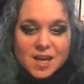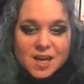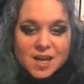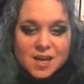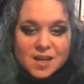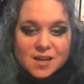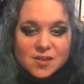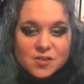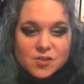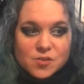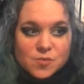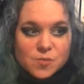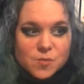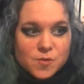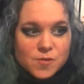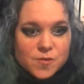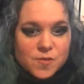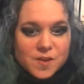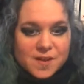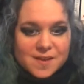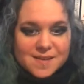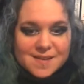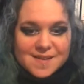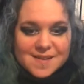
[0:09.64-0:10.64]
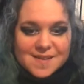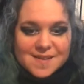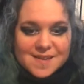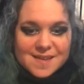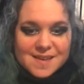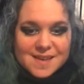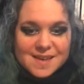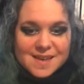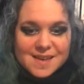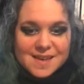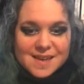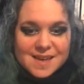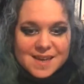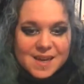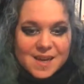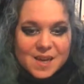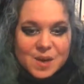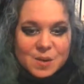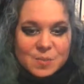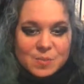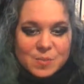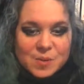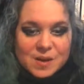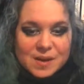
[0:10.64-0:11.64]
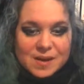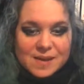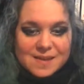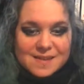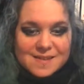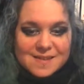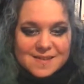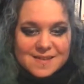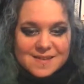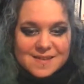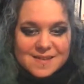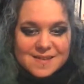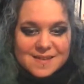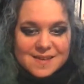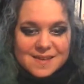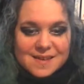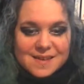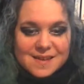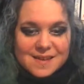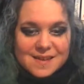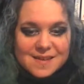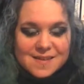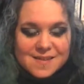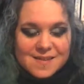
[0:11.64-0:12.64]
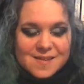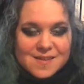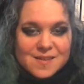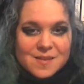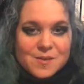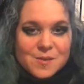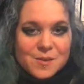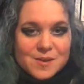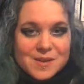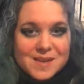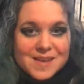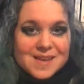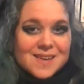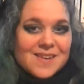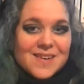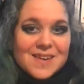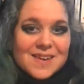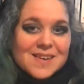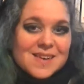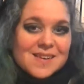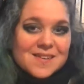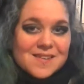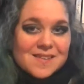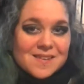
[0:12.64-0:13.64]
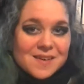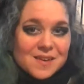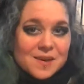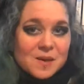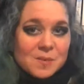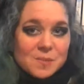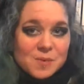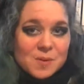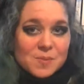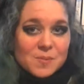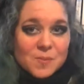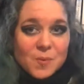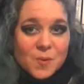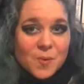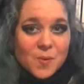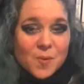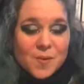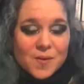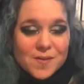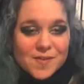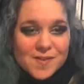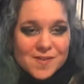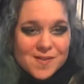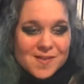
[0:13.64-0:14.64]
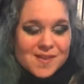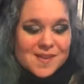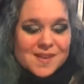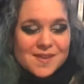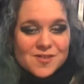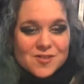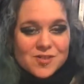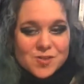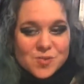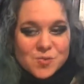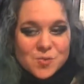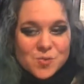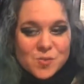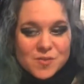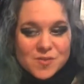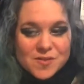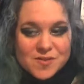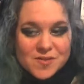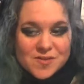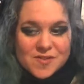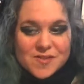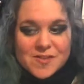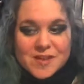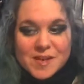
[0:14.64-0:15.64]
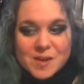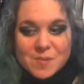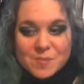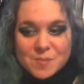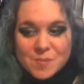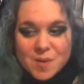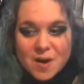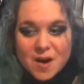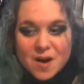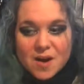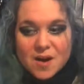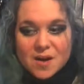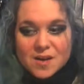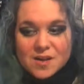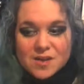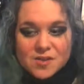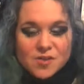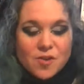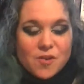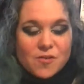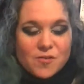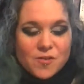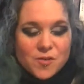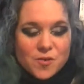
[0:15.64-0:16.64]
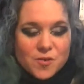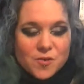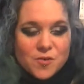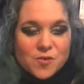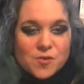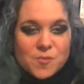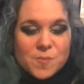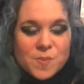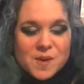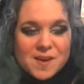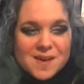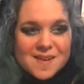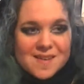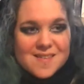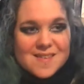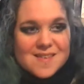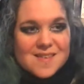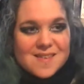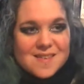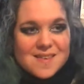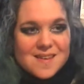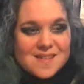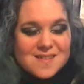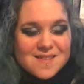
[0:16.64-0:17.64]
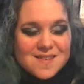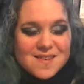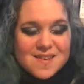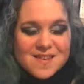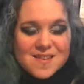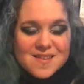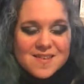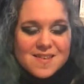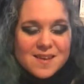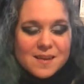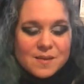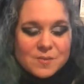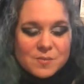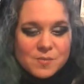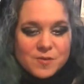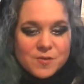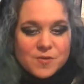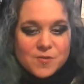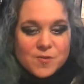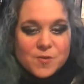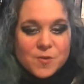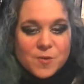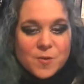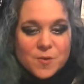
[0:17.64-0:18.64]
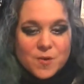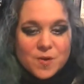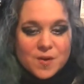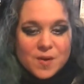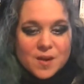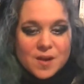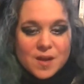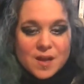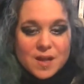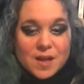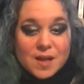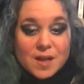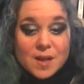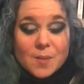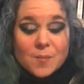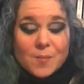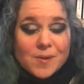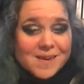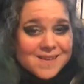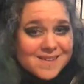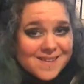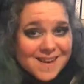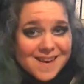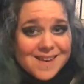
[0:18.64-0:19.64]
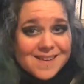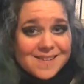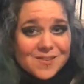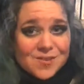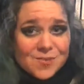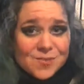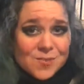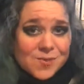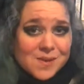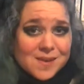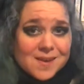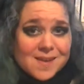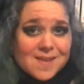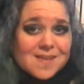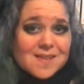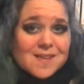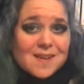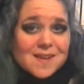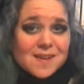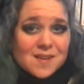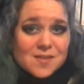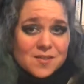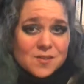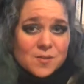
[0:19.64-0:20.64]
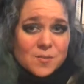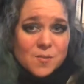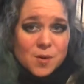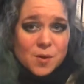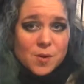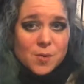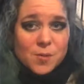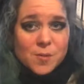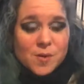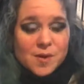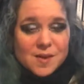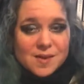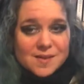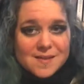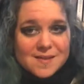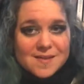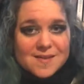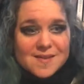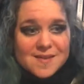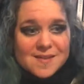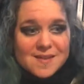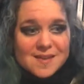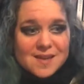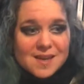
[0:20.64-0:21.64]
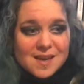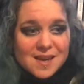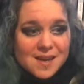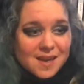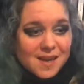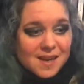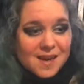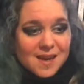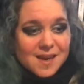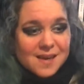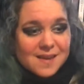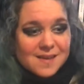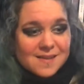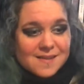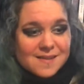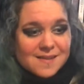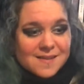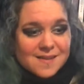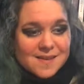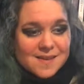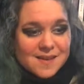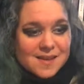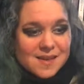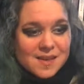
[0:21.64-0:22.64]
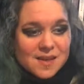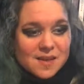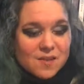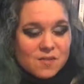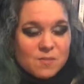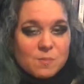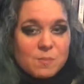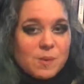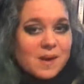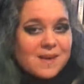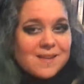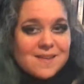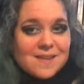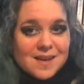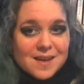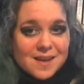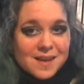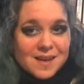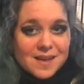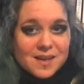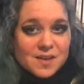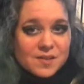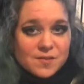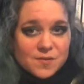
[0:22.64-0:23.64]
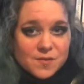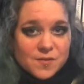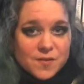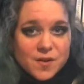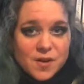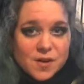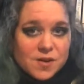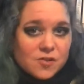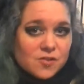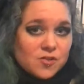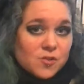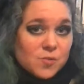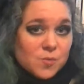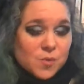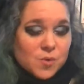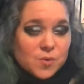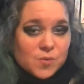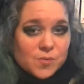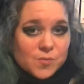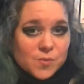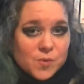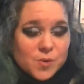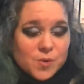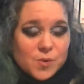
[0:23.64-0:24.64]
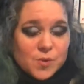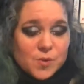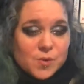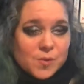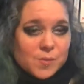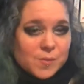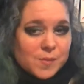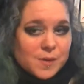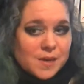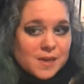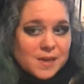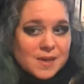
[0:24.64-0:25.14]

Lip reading: and more fantasy, but it's looking like it's going to be more steered towards steampunk novels because, as I said before, my dad's really sick at the moment and he is basically confined to one room